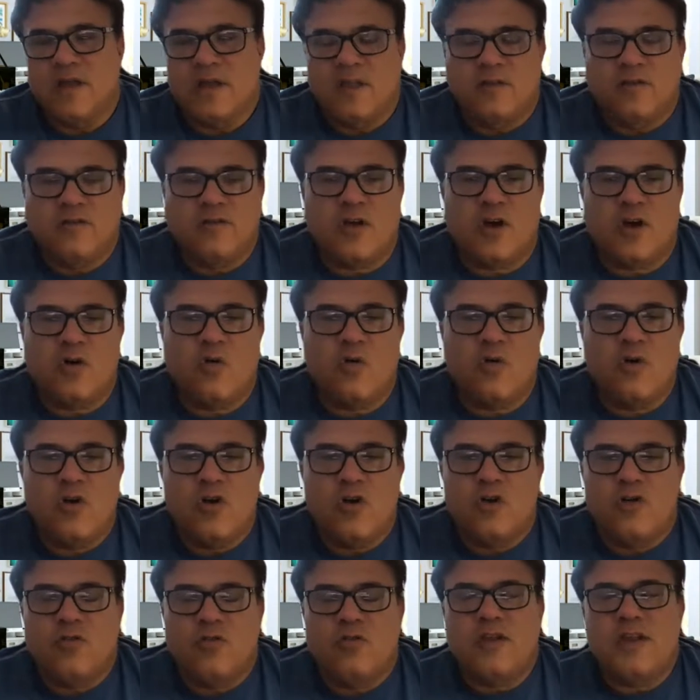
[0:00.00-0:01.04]
So
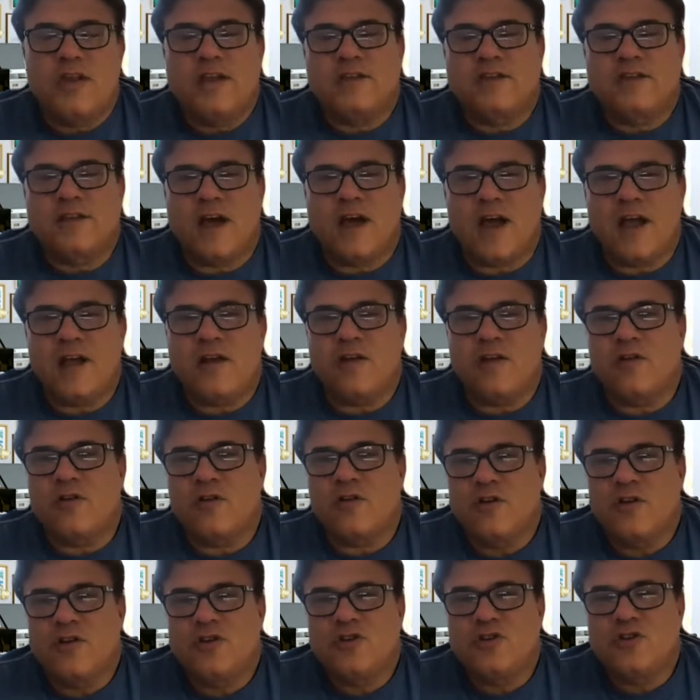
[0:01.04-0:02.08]
the entire
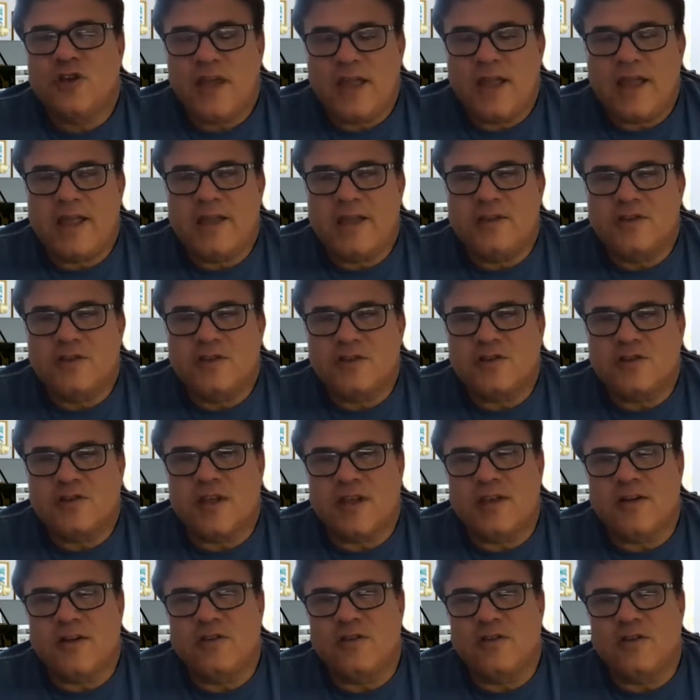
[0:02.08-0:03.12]
chain, just
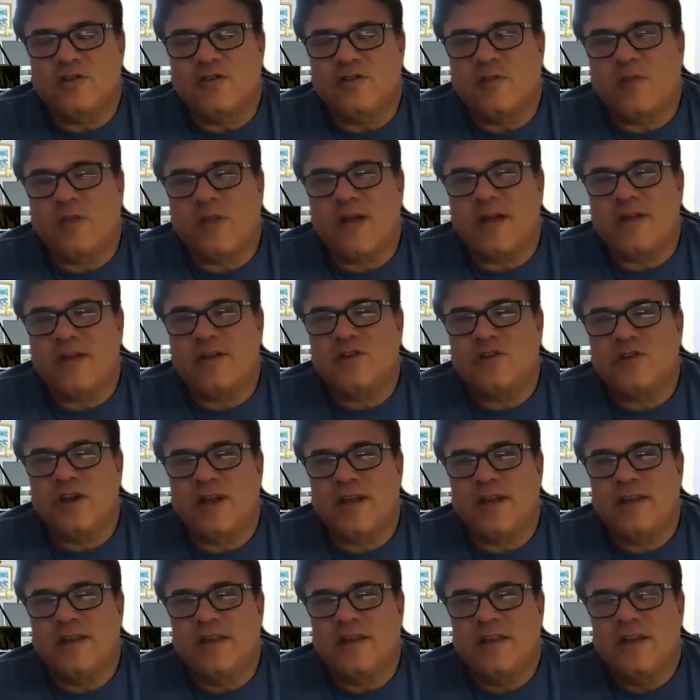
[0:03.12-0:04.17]
like on the supply
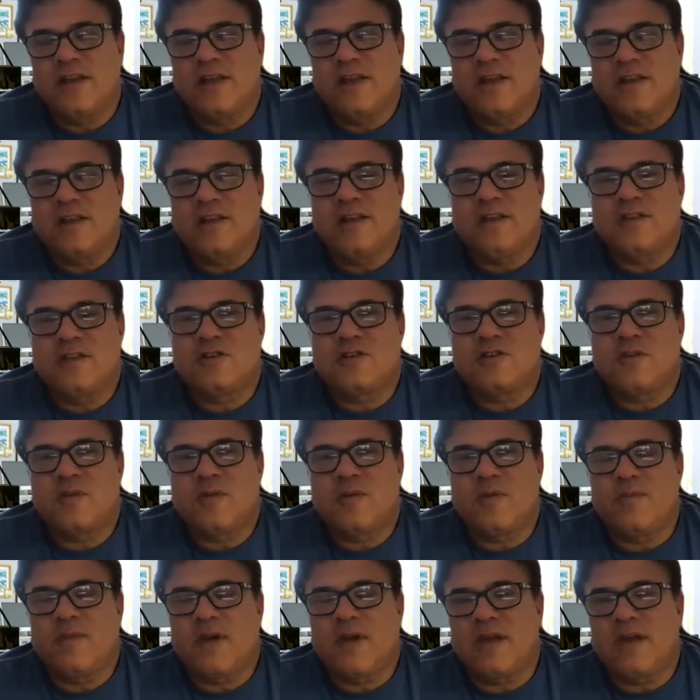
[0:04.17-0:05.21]
chain, needs to
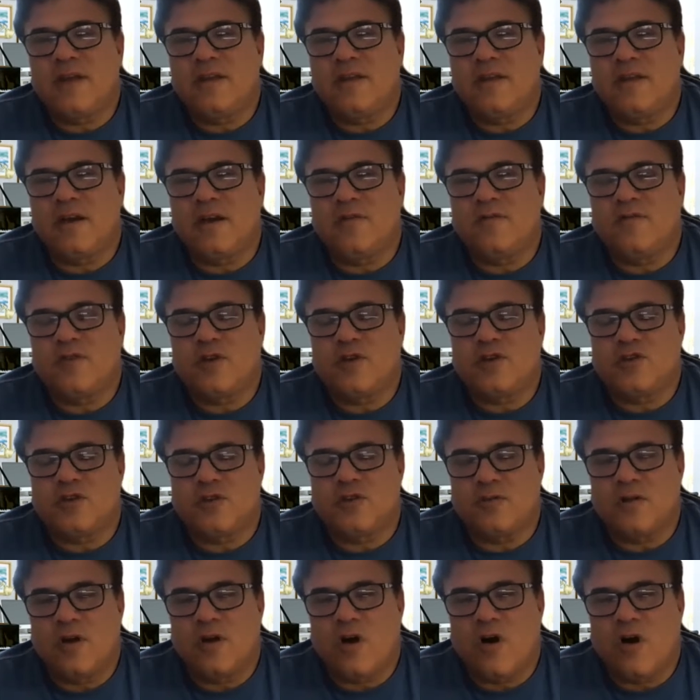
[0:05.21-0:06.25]
be made
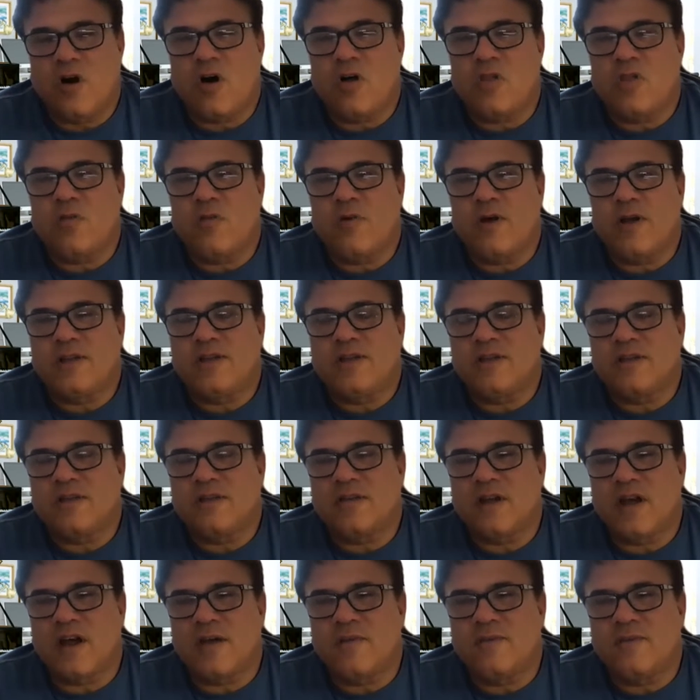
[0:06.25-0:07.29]
efficient all the way to the
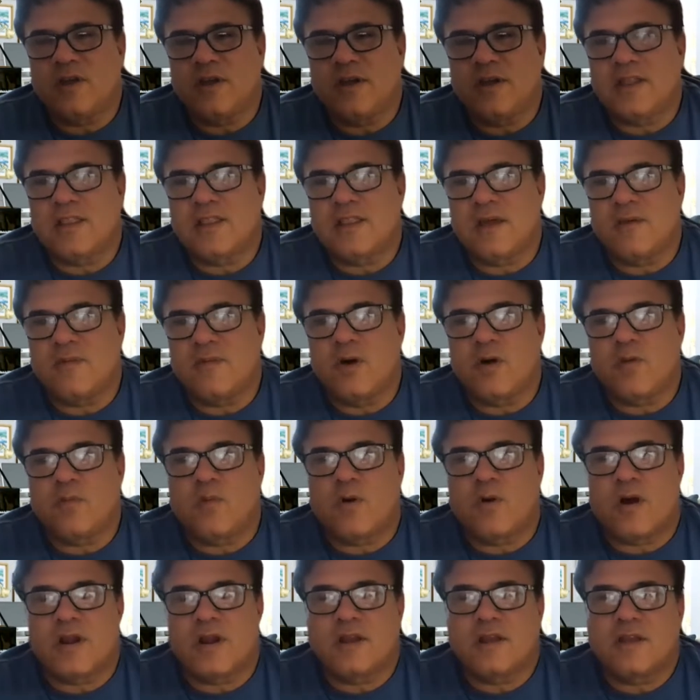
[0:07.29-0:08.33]
time you get that milk
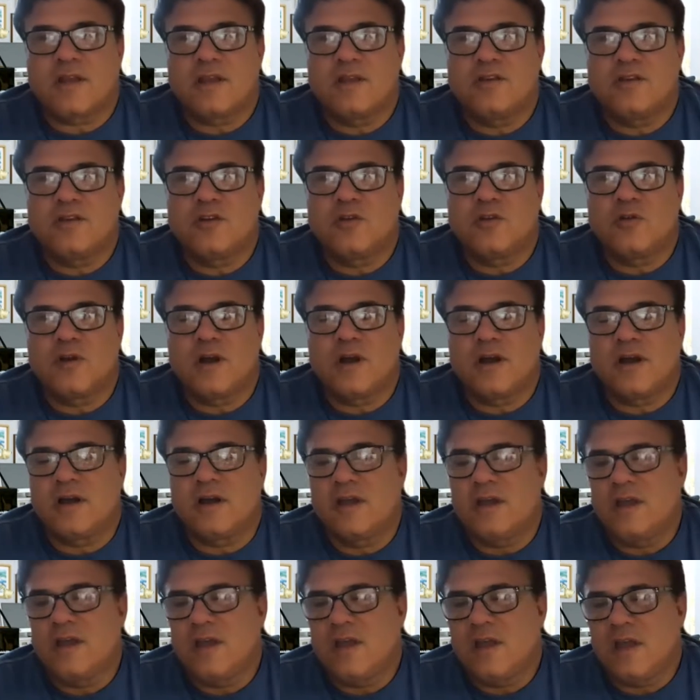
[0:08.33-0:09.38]
product in your
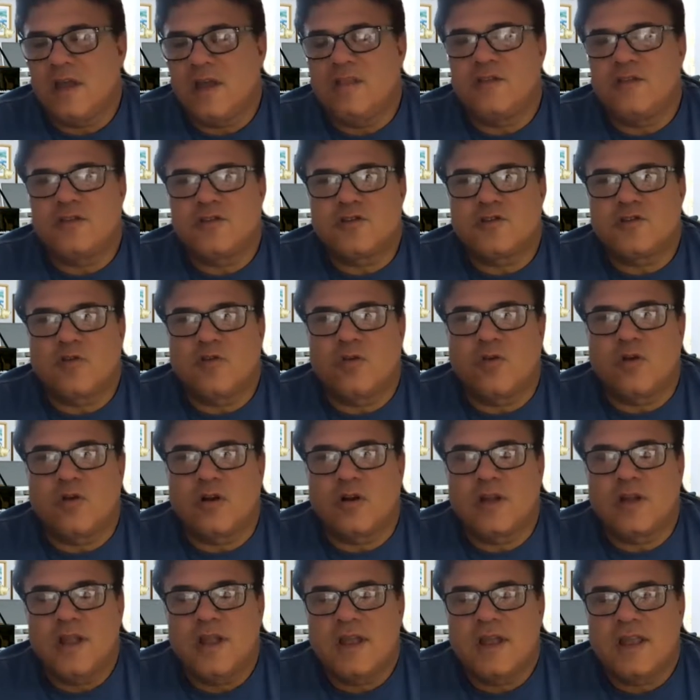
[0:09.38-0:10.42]
in the
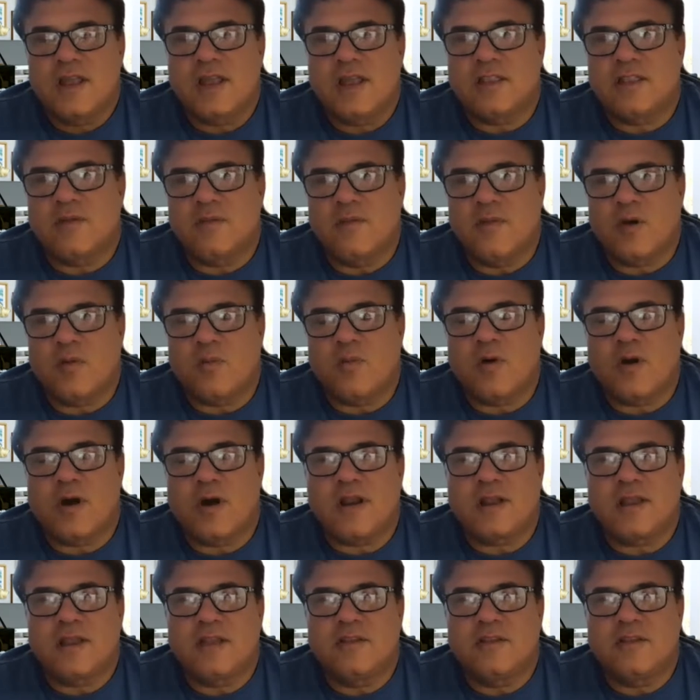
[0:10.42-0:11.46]
store, get the milk
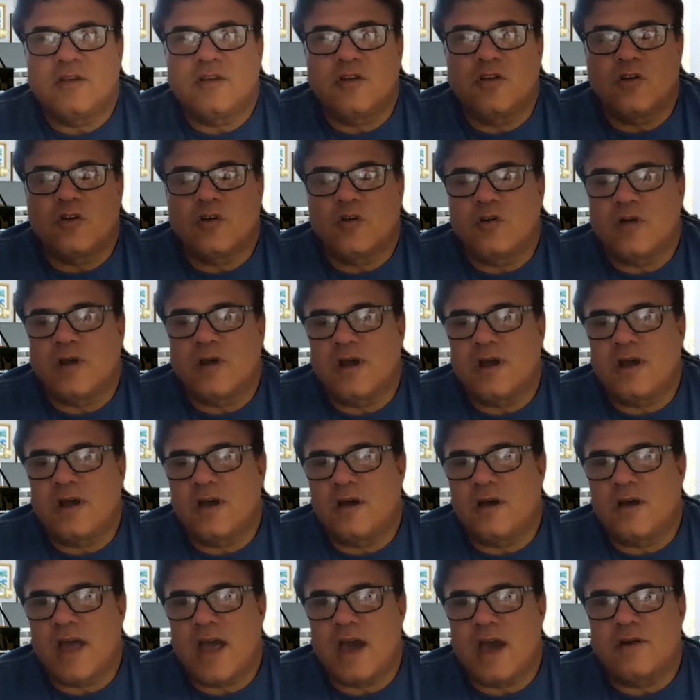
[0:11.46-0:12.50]
product into your
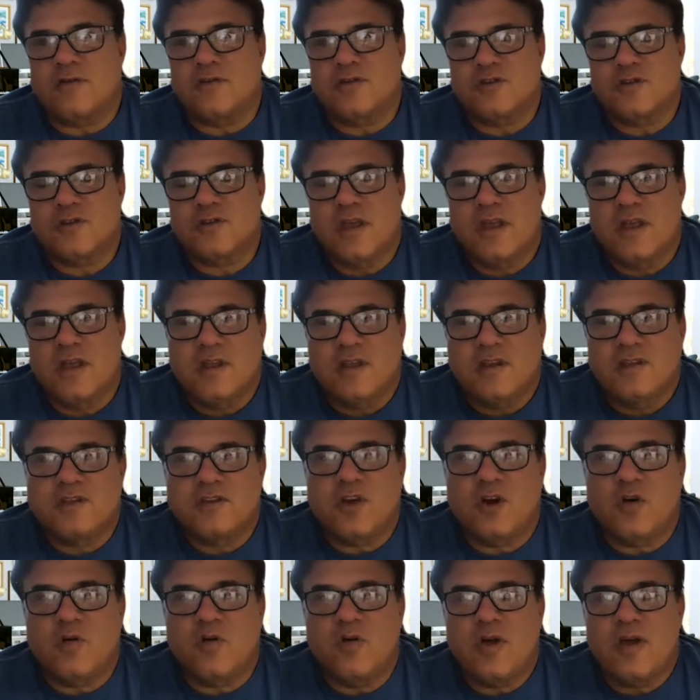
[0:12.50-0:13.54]
house.
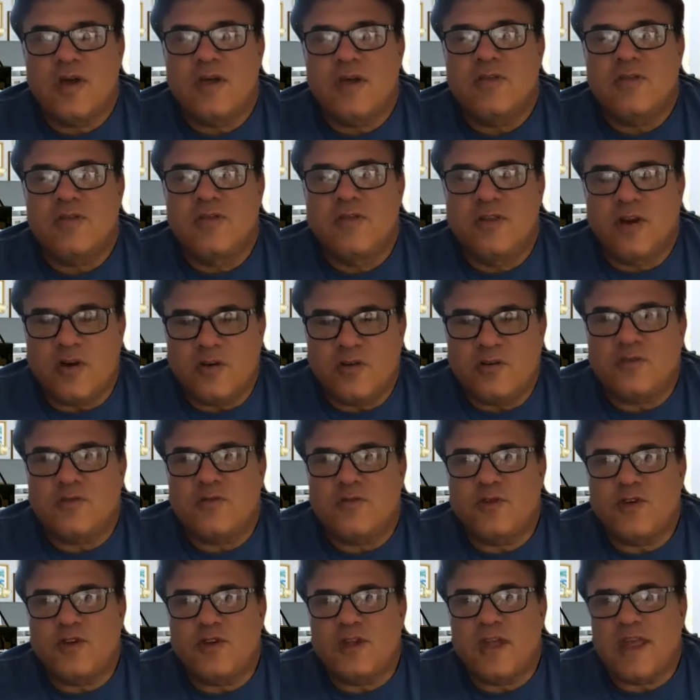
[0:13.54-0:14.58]
So
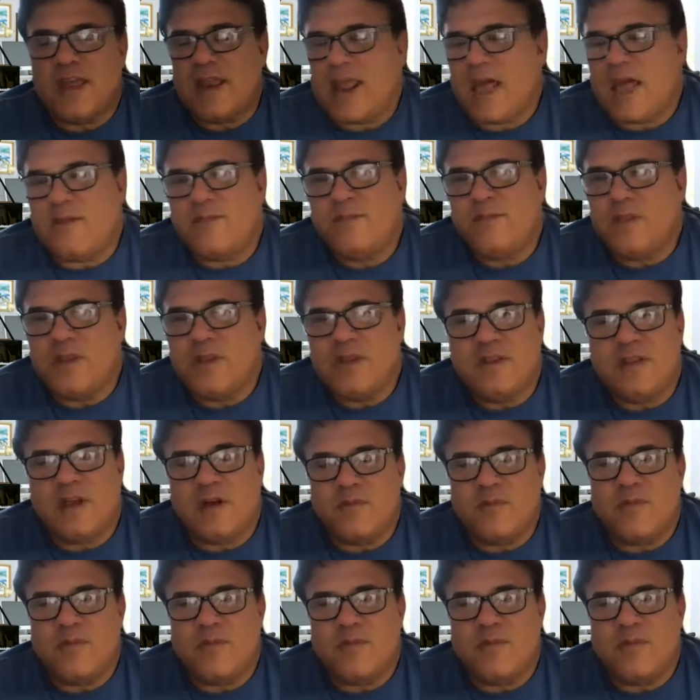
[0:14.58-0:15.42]
it hadn't been done